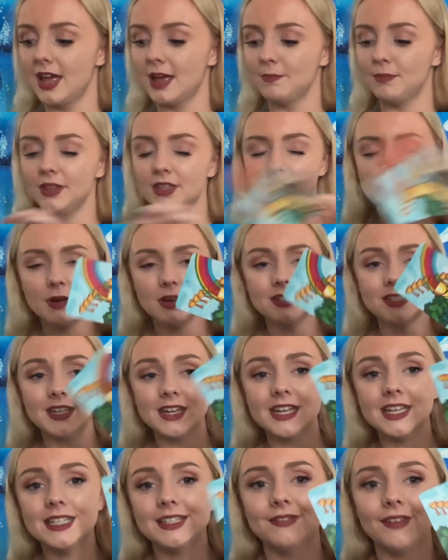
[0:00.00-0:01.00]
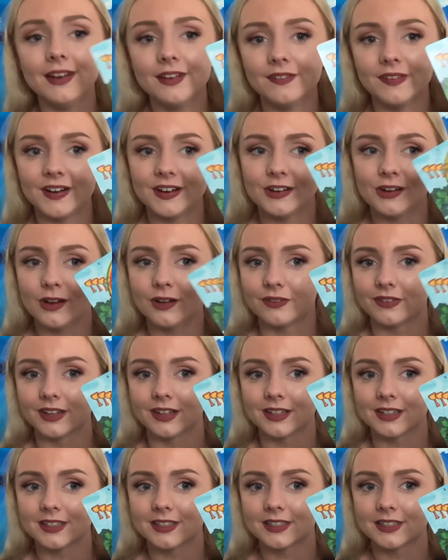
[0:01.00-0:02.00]
But this person is very, very
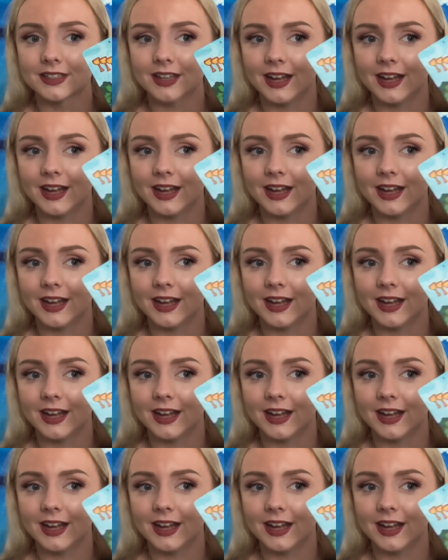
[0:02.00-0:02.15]
nervous.